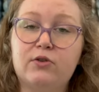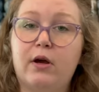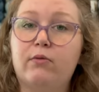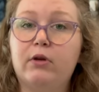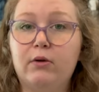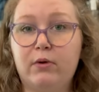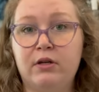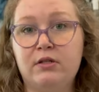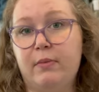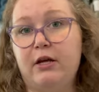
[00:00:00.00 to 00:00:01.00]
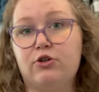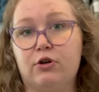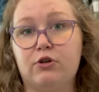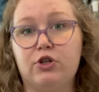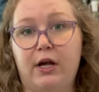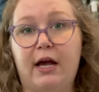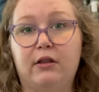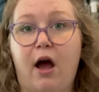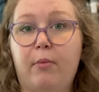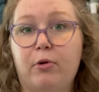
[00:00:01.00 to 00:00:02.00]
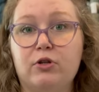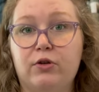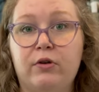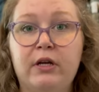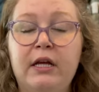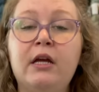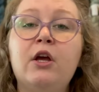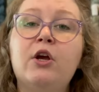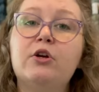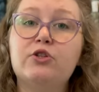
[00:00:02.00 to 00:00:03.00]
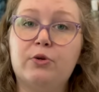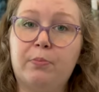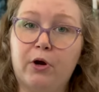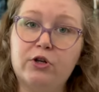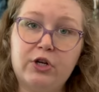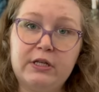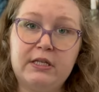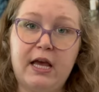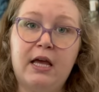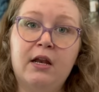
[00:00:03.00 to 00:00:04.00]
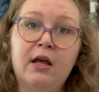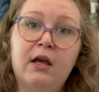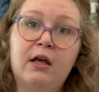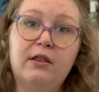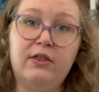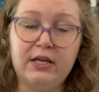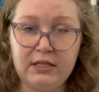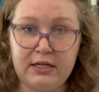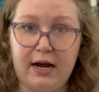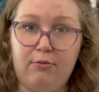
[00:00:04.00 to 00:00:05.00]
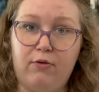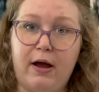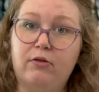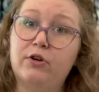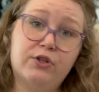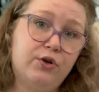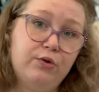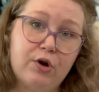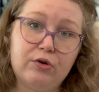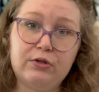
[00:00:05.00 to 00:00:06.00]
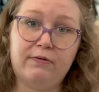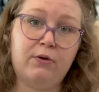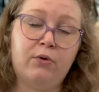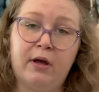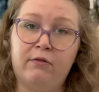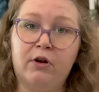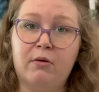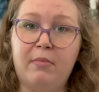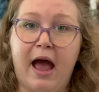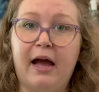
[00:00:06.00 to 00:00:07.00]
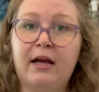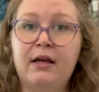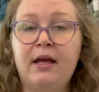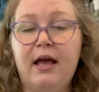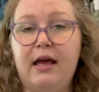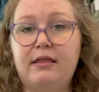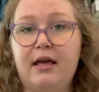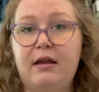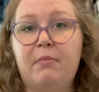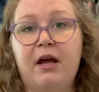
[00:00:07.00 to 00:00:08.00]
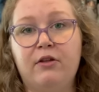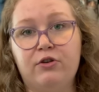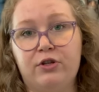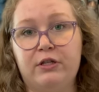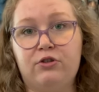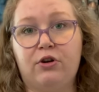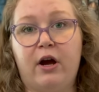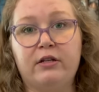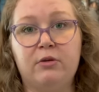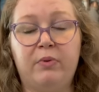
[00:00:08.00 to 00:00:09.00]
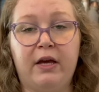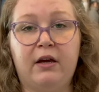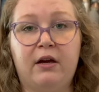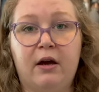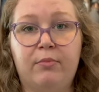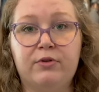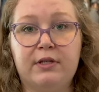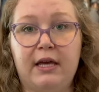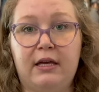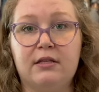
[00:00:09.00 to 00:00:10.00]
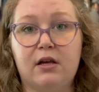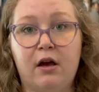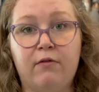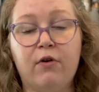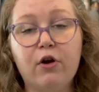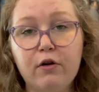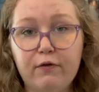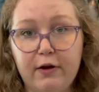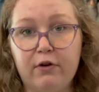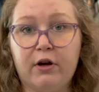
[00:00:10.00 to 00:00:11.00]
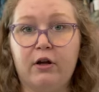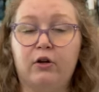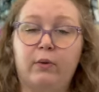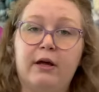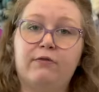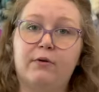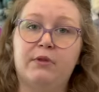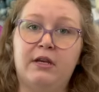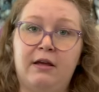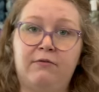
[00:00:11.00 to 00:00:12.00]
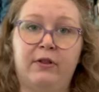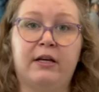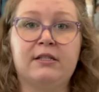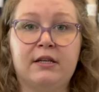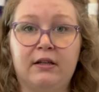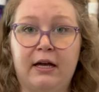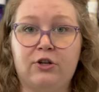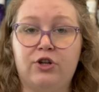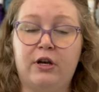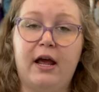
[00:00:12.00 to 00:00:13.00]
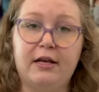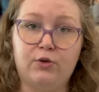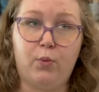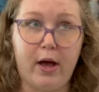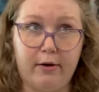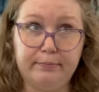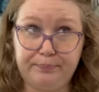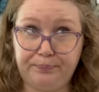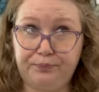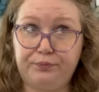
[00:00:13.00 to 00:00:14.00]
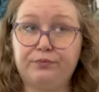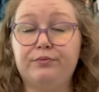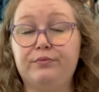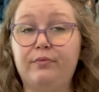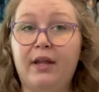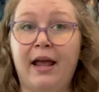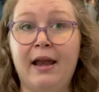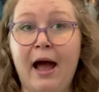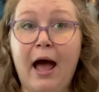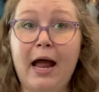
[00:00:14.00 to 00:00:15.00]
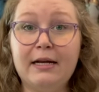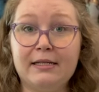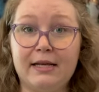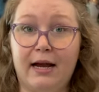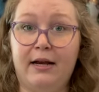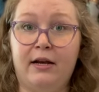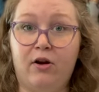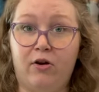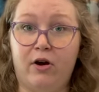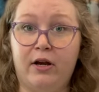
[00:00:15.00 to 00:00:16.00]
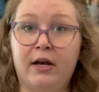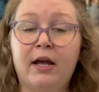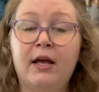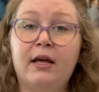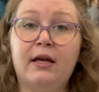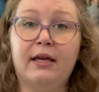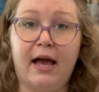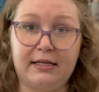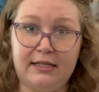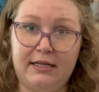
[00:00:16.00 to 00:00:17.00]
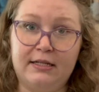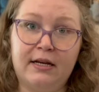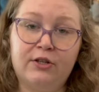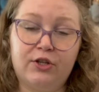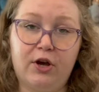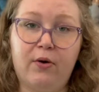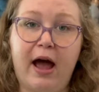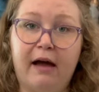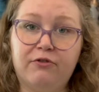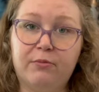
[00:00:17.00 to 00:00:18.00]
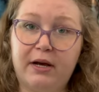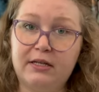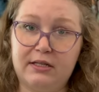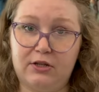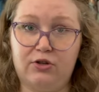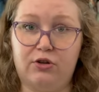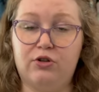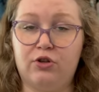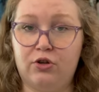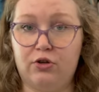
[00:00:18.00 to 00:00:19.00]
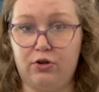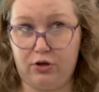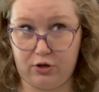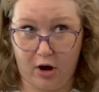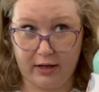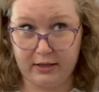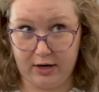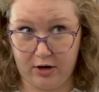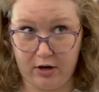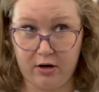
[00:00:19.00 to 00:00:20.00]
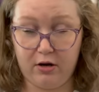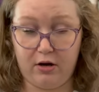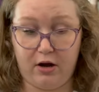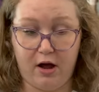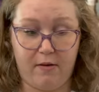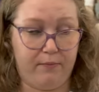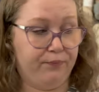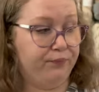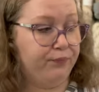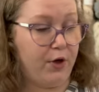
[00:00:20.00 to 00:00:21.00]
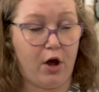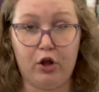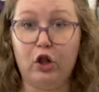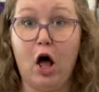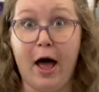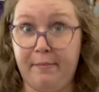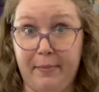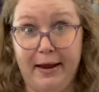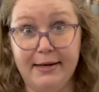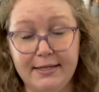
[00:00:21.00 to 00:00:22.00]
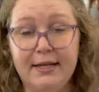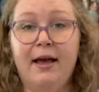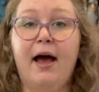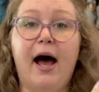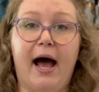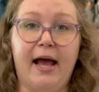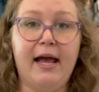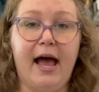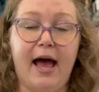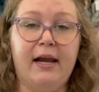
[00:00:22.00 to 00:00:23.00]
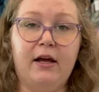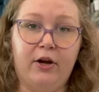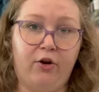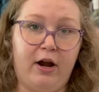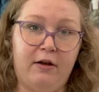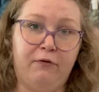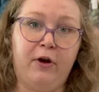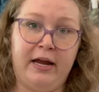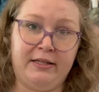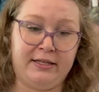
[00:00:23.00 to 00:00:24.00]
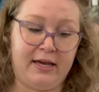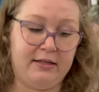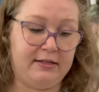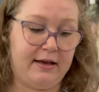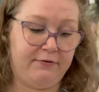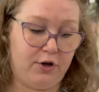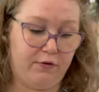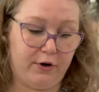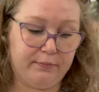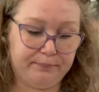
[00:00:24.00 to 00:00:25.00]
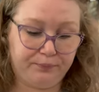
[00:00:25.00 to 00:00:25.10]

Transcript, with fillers: So I really wanted to make sure she had the opportunity to purchase it this time around because who knows if it will ever come back. And then my other sister got to pick a couple skeins of her favorite colorway from the Netflix collection as well. And I decided on Casita. So after my sisters got their um, allotment, I had a credit for eight skeins left over.